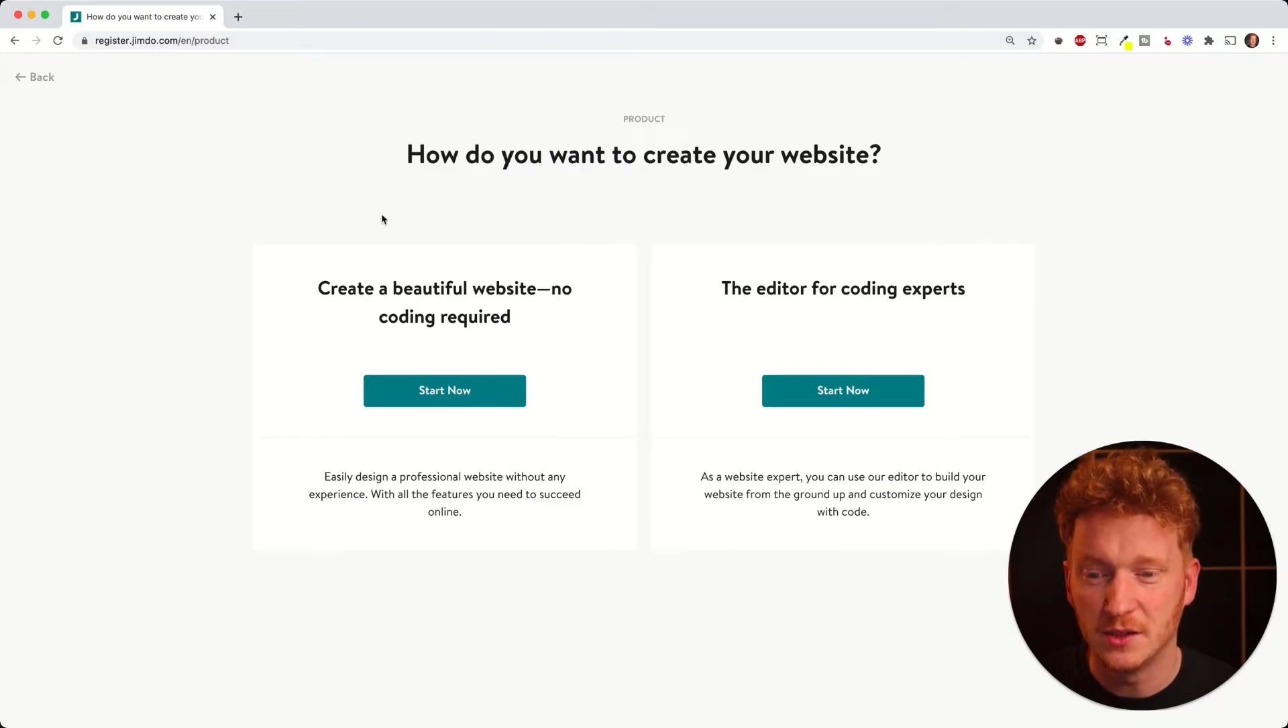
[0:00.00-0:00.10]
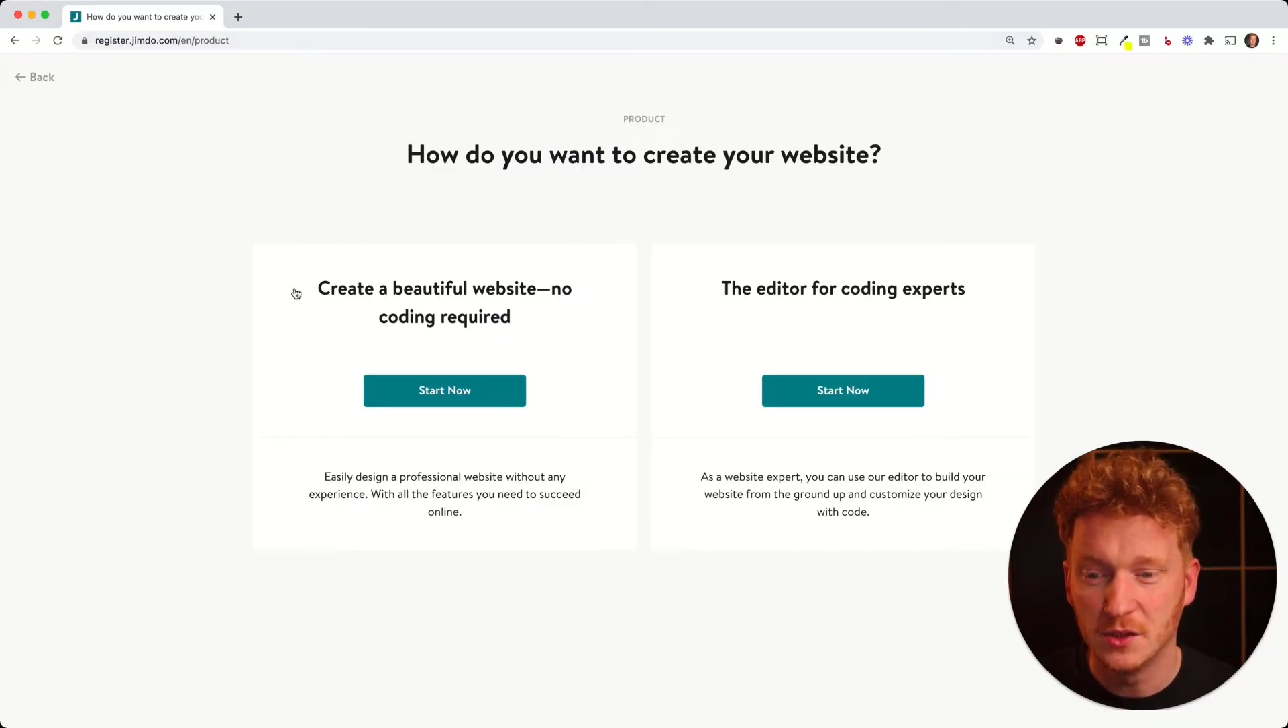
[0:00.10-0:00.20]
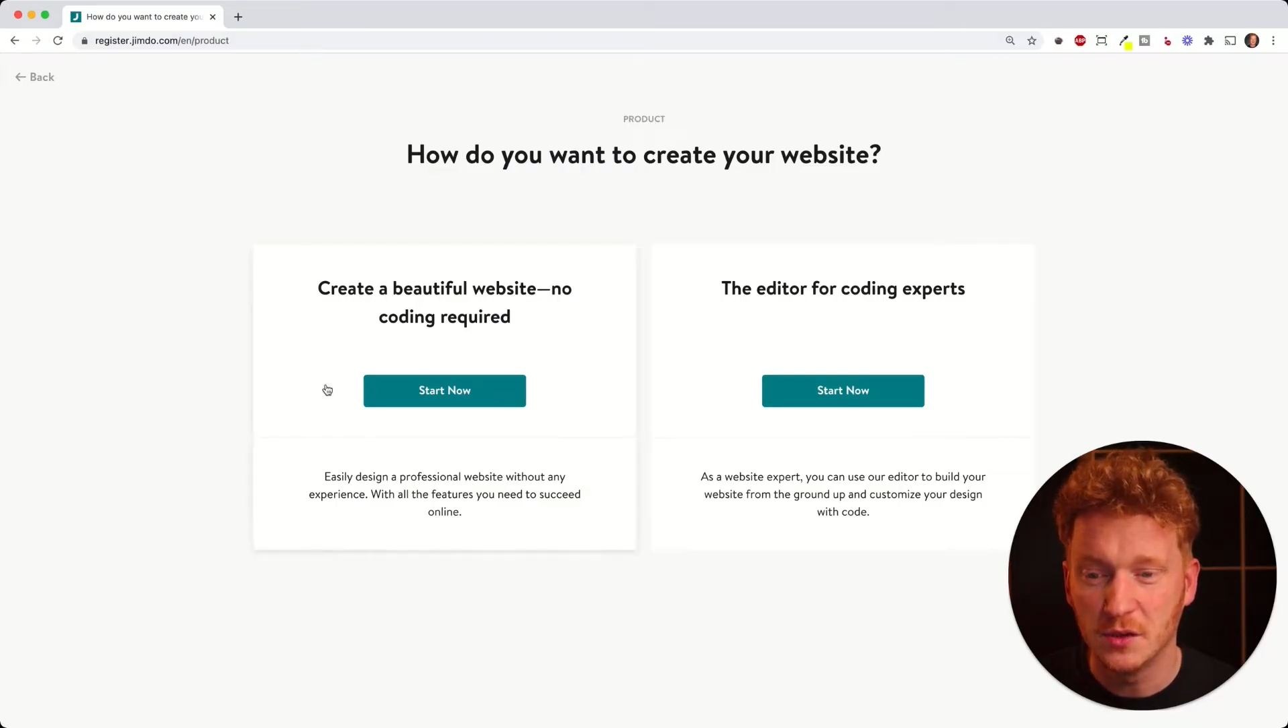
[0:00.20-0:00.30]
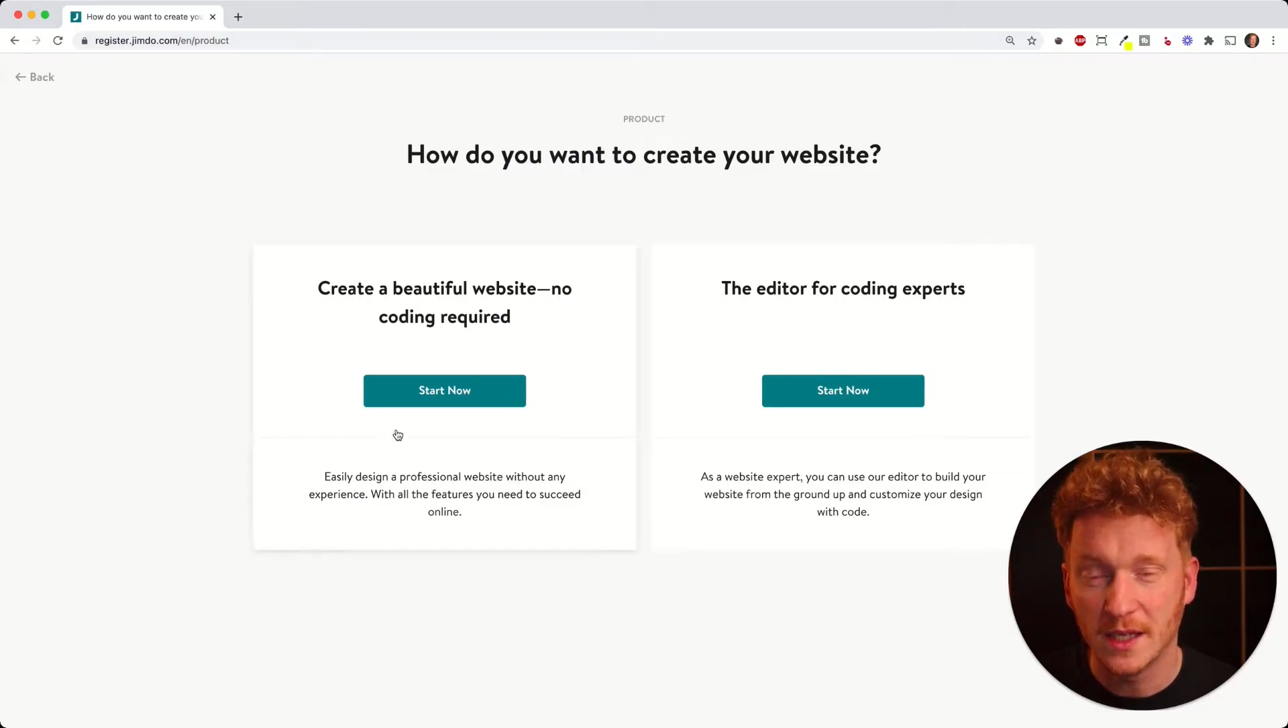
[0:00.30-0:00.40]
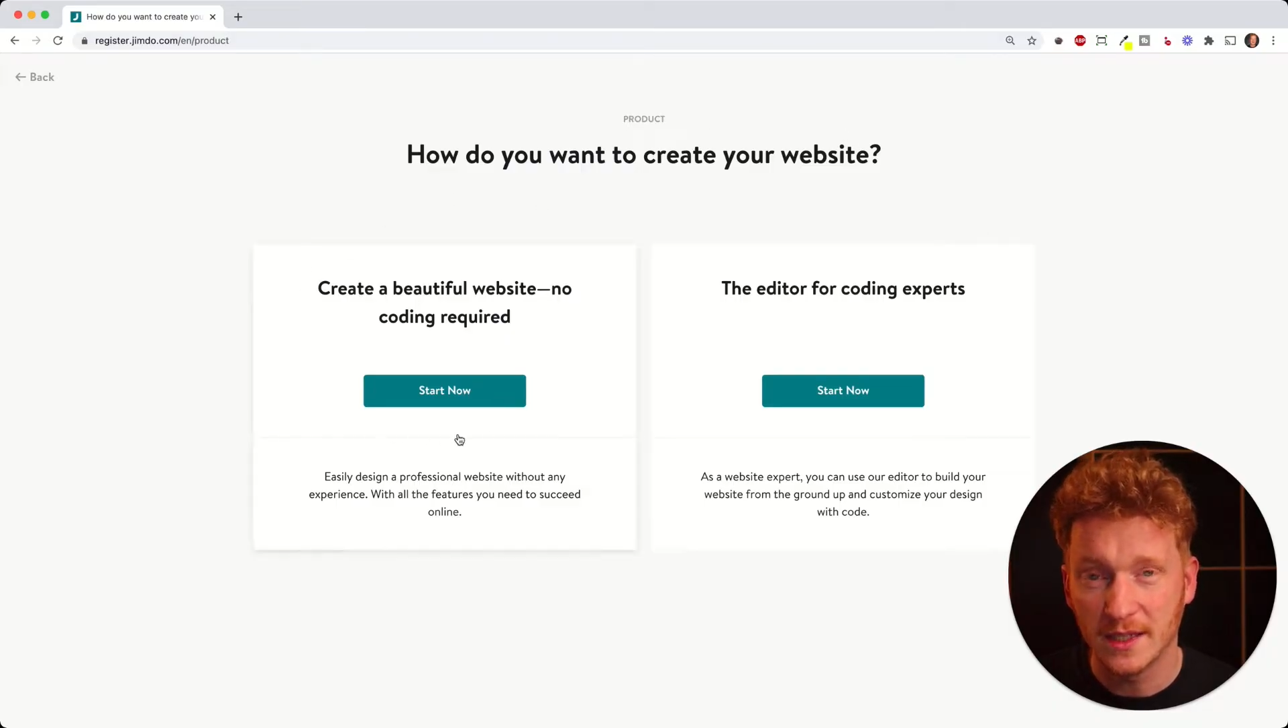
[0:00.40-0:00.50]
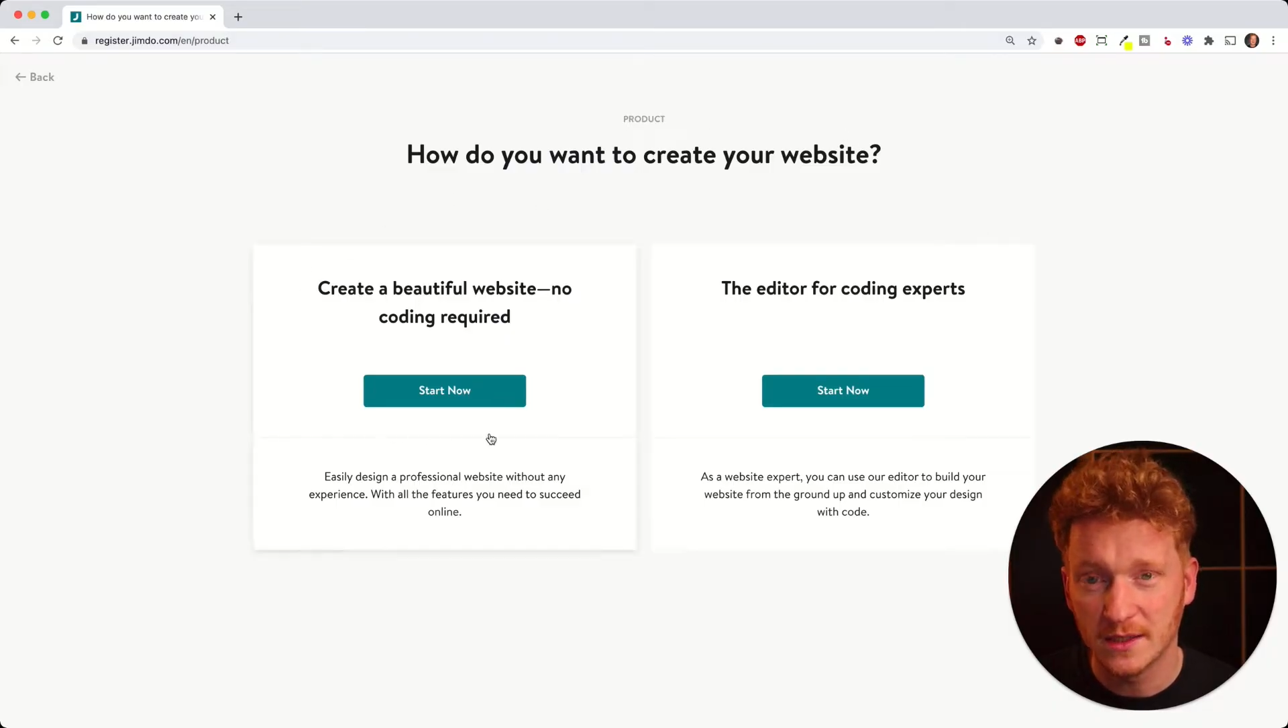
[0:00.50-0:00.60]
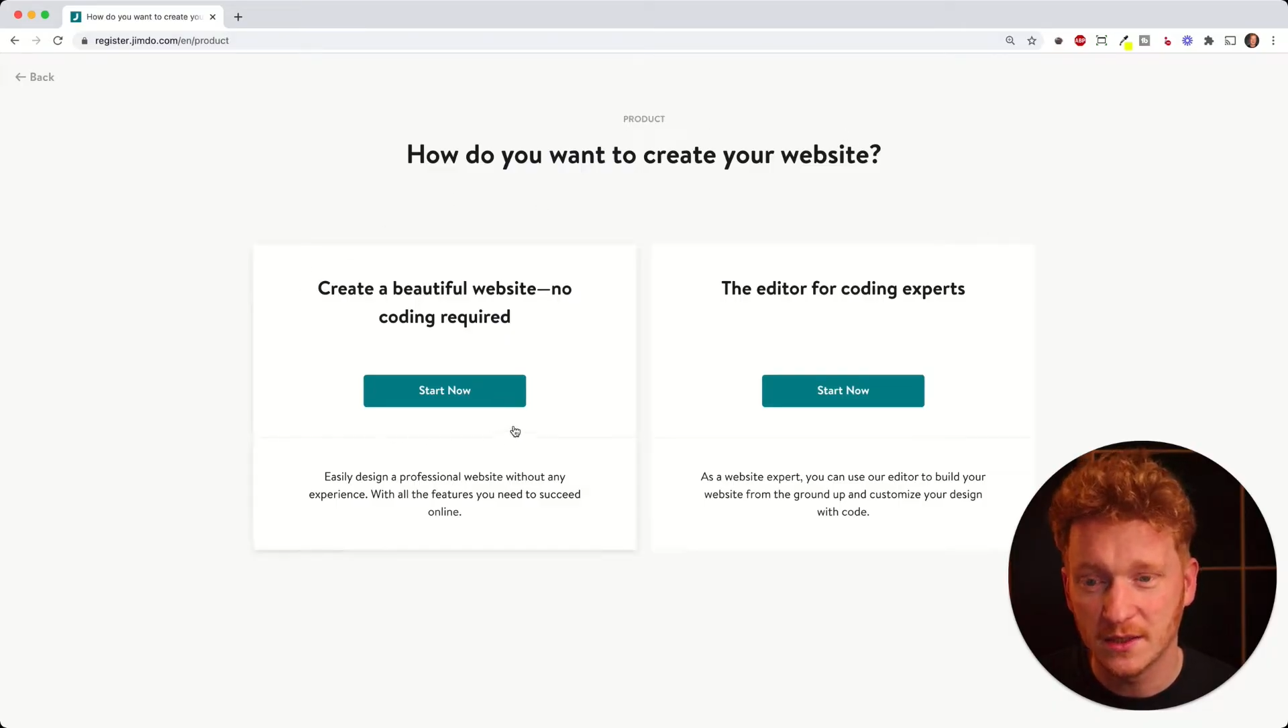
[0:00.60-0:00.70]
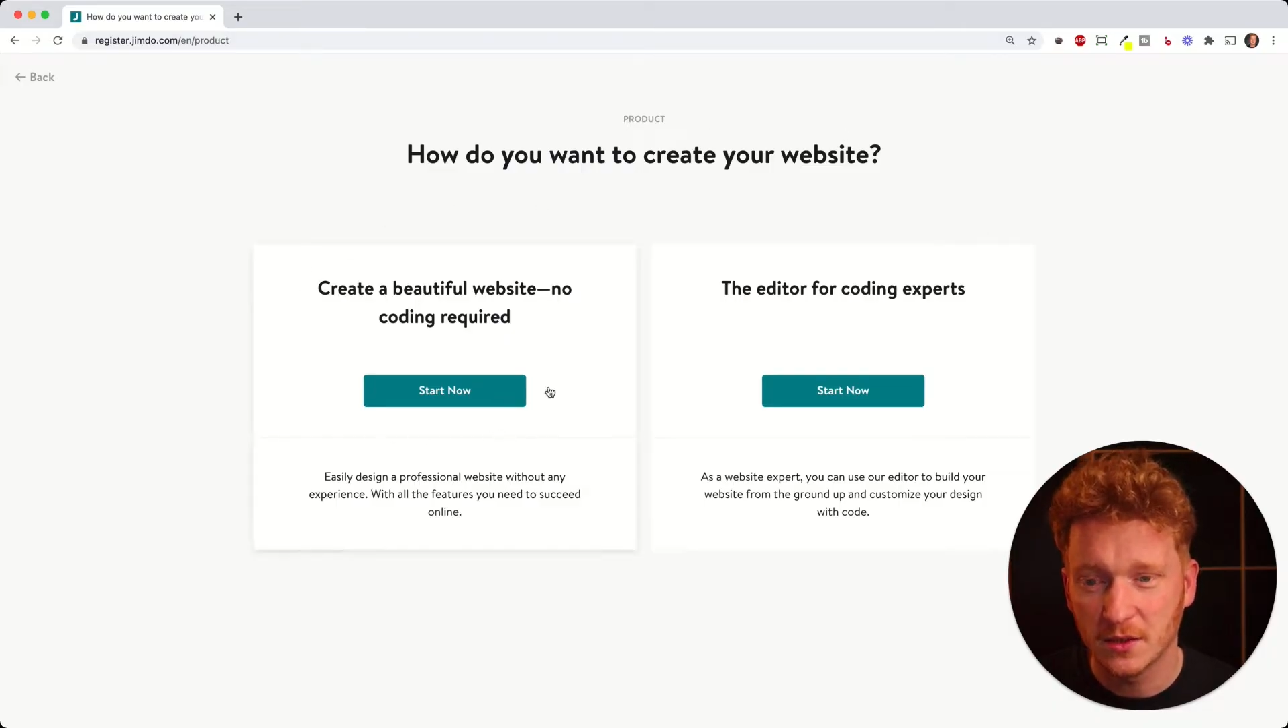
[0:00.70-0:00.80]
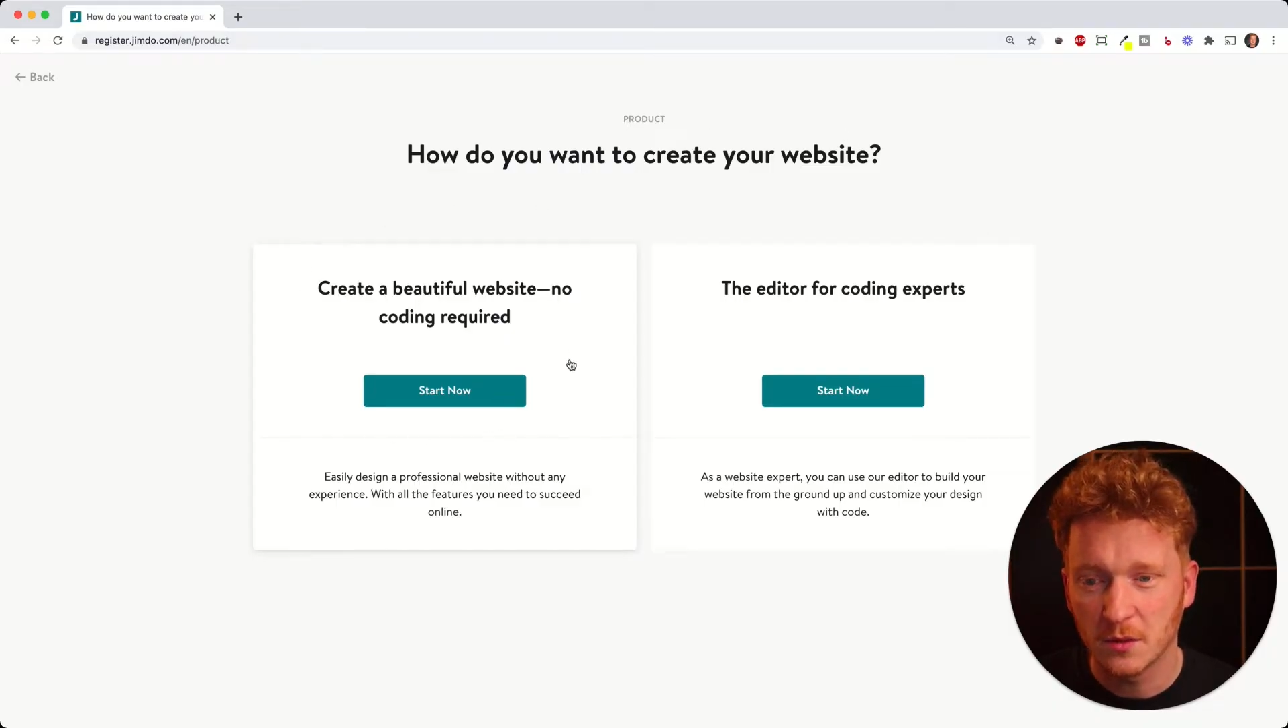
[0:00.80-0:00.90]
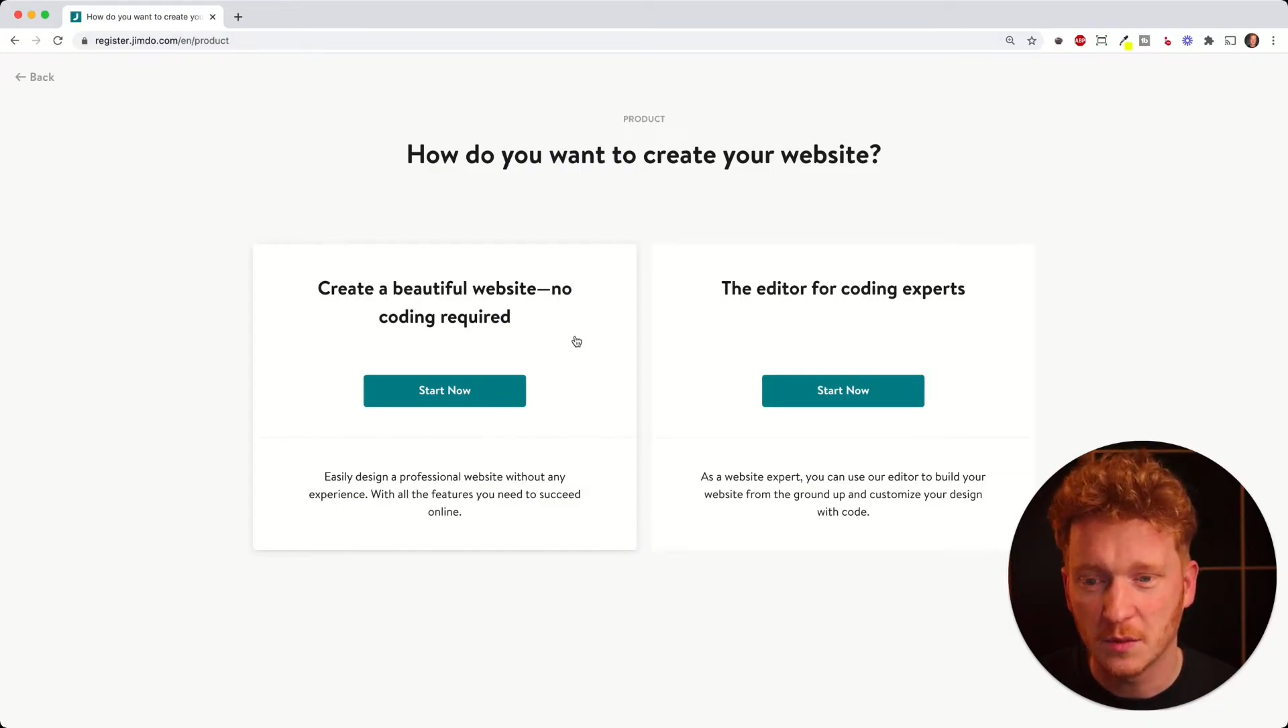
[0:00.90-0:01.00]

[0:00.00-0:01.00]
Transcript: new editor,